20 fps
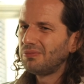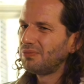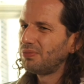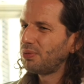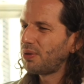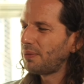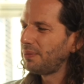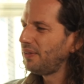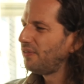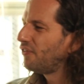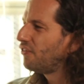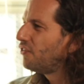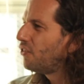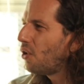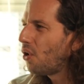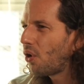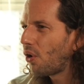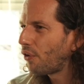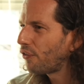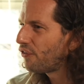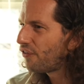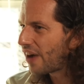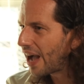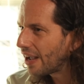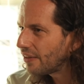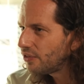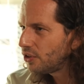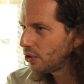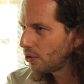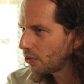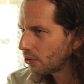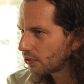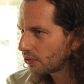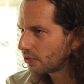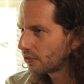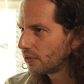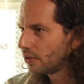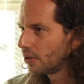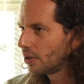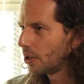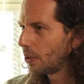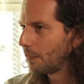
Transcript: probably 4 or 5 years